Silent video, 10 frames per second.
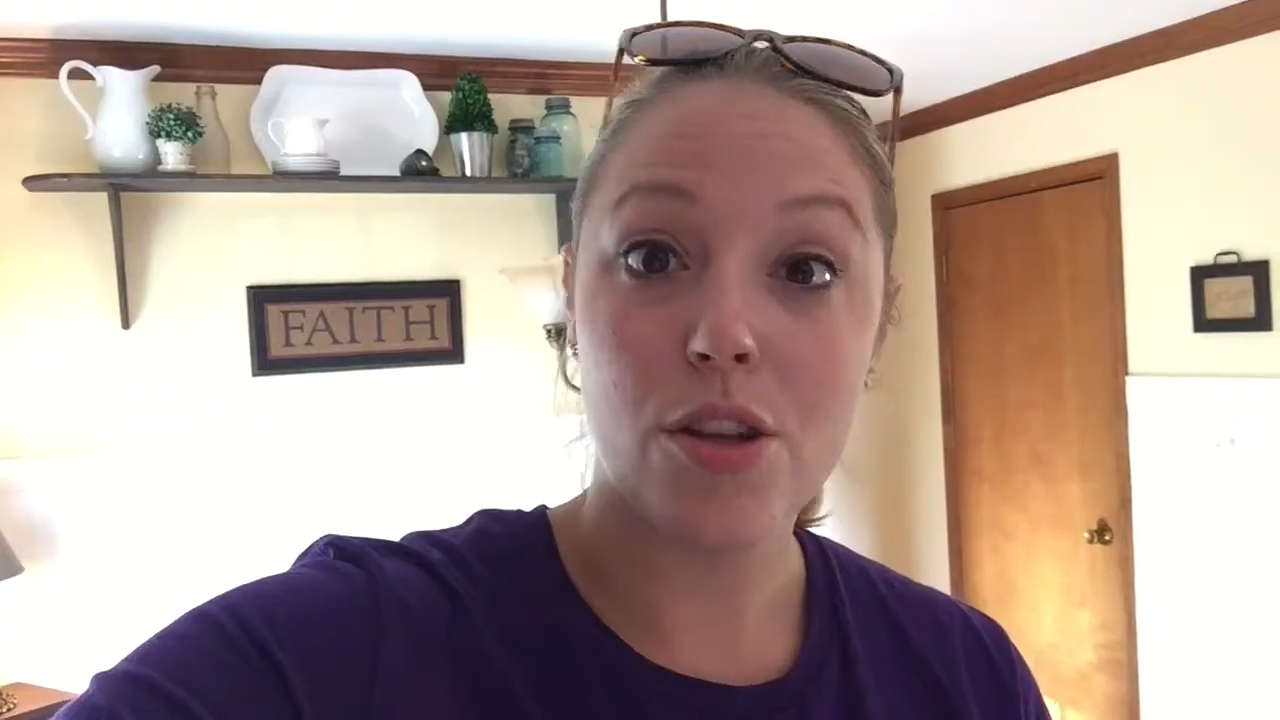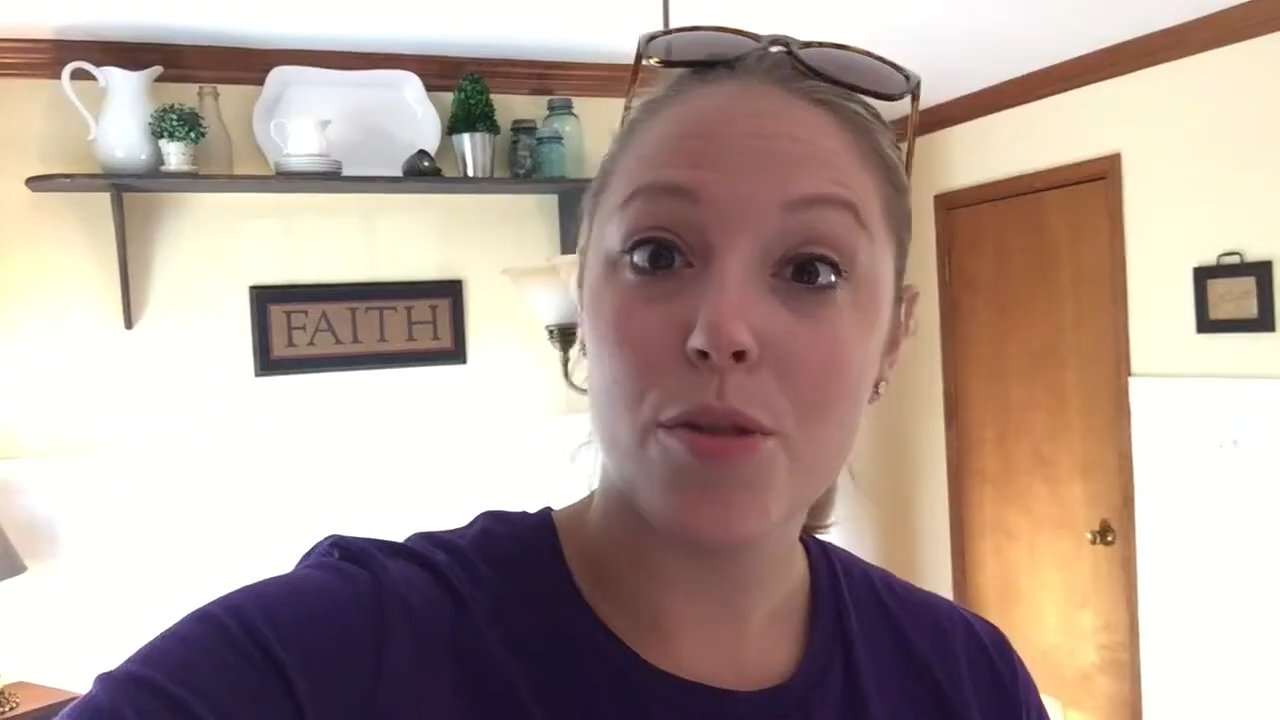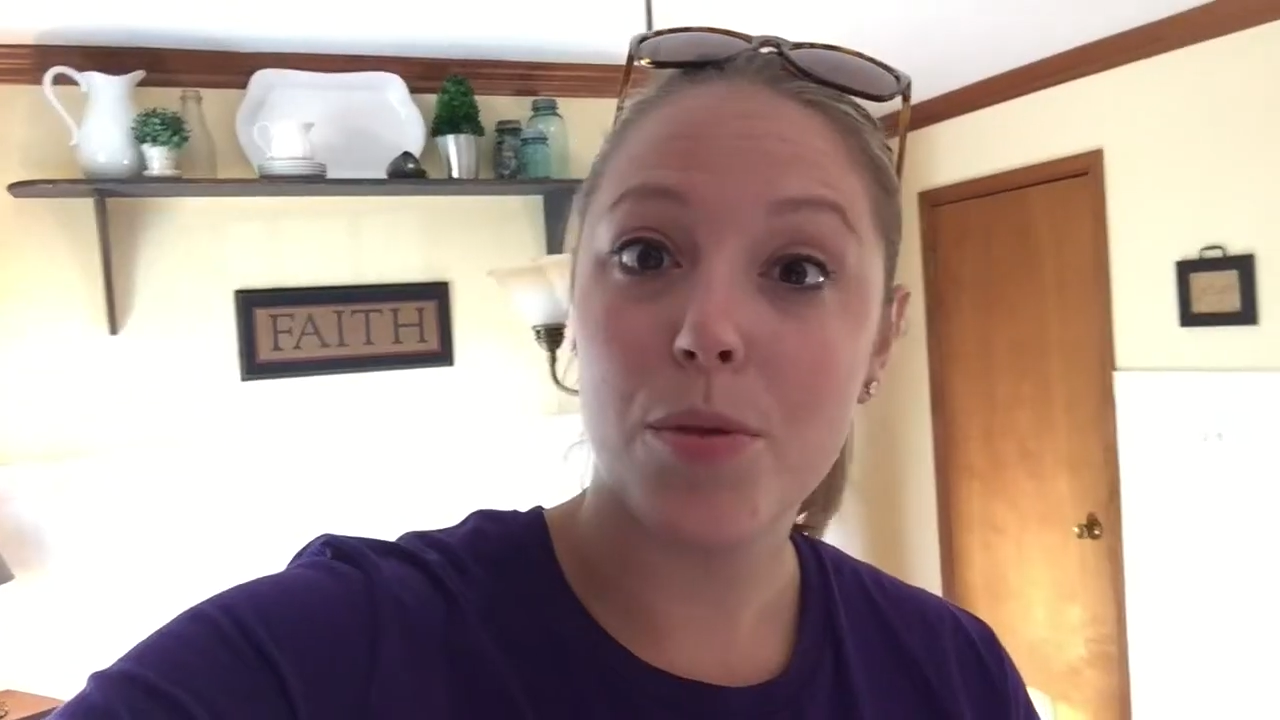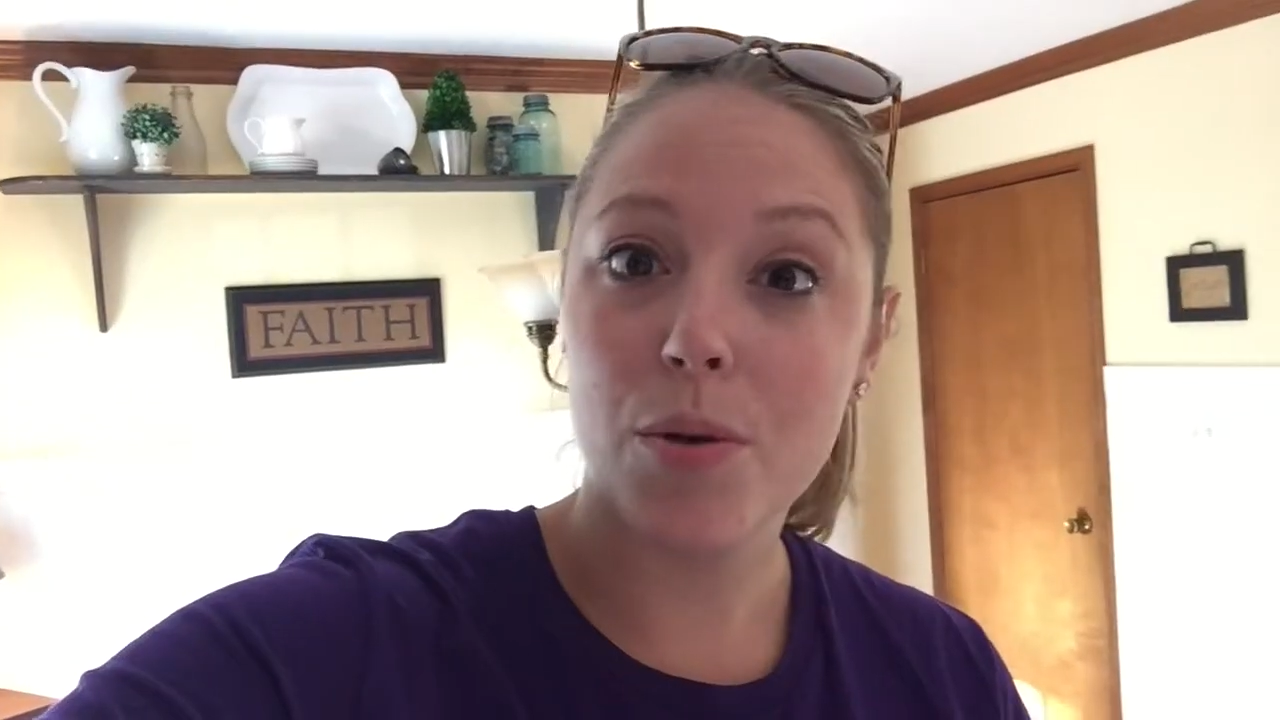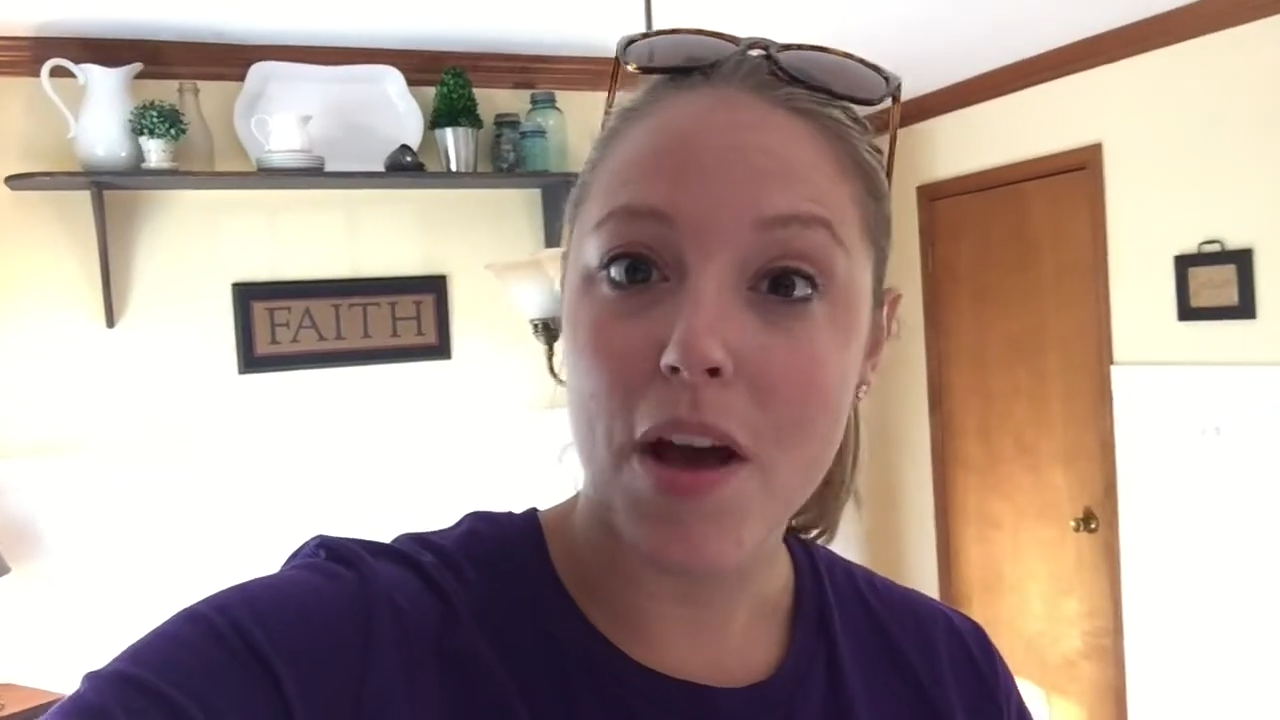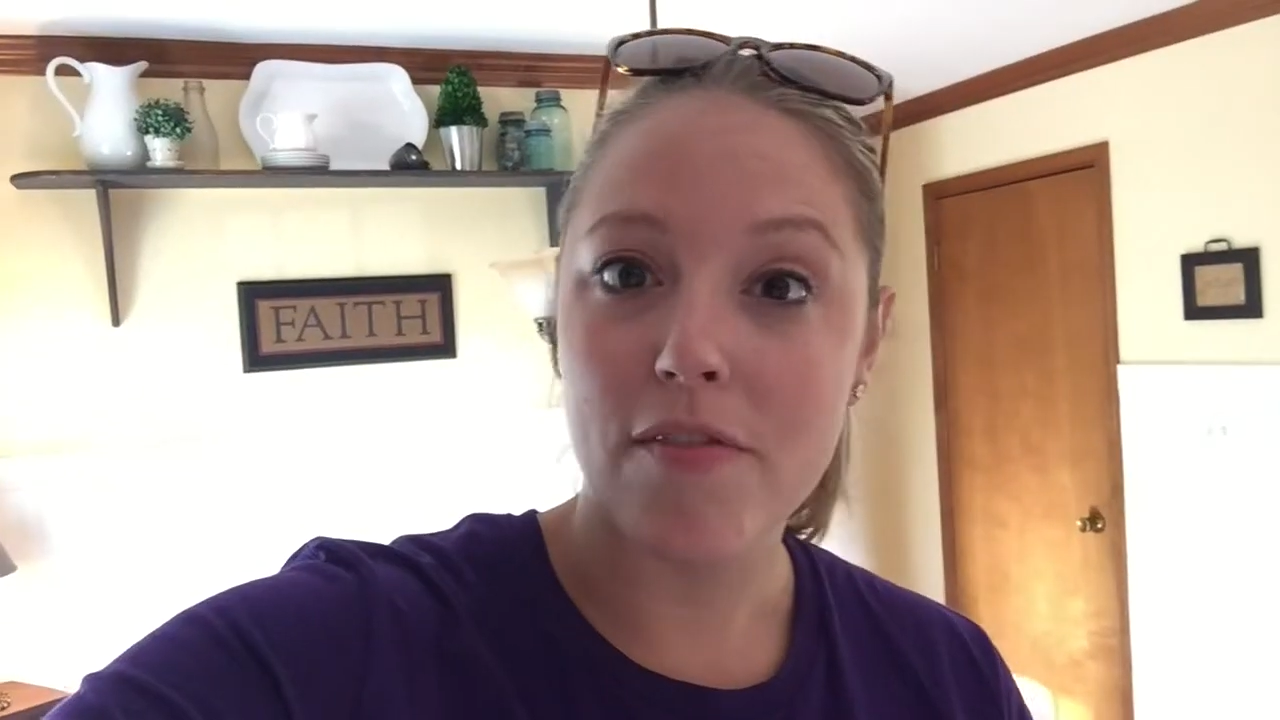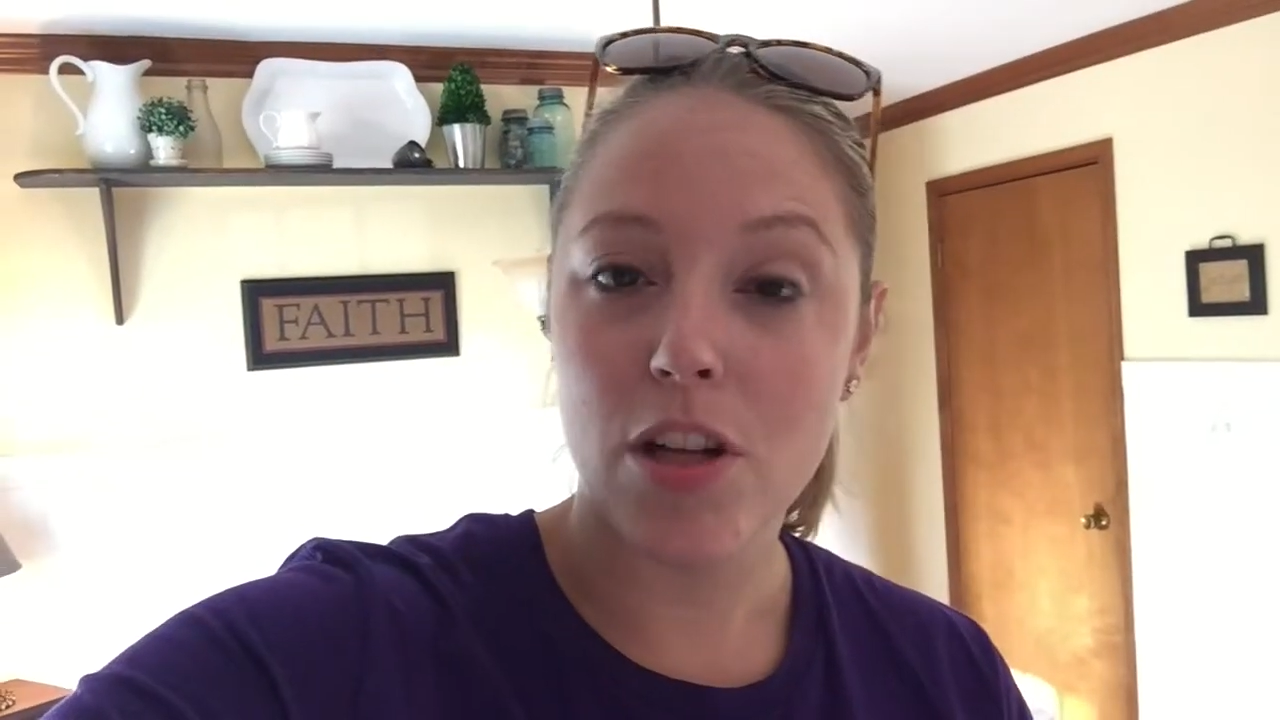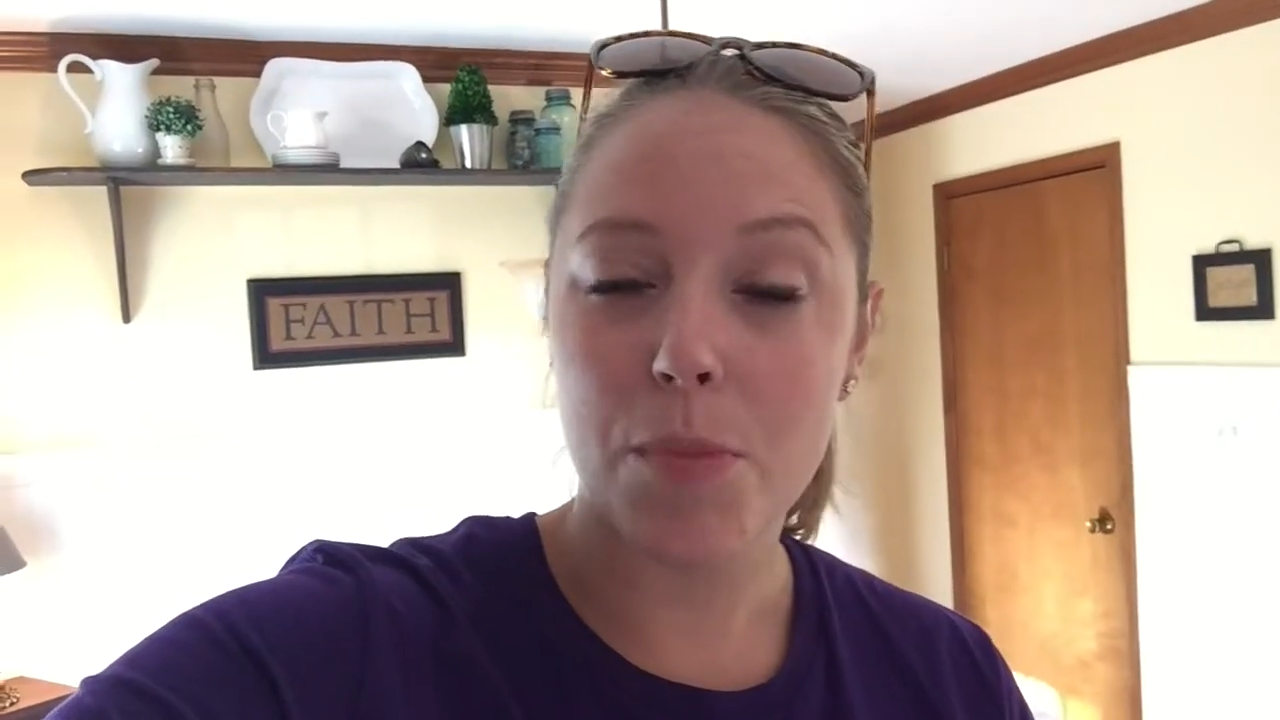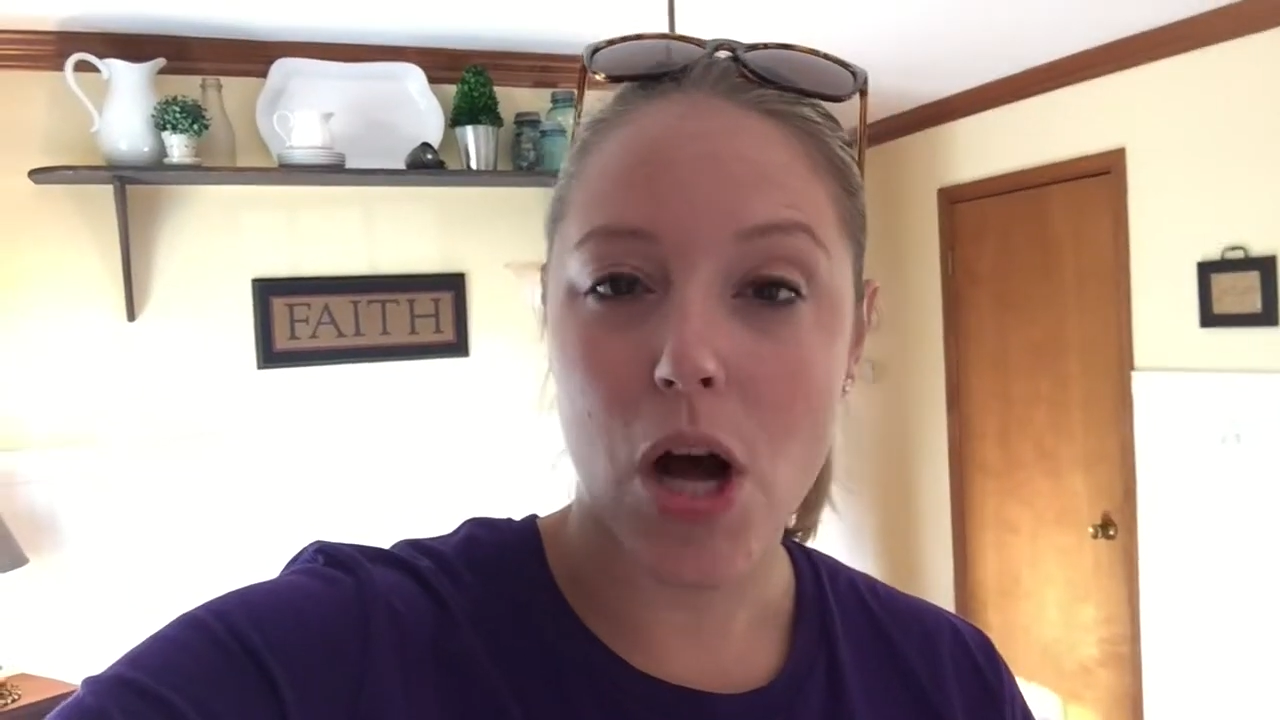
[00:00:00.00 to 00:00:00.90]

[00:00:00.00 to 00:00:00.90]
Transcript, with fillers: So the Blue Envelope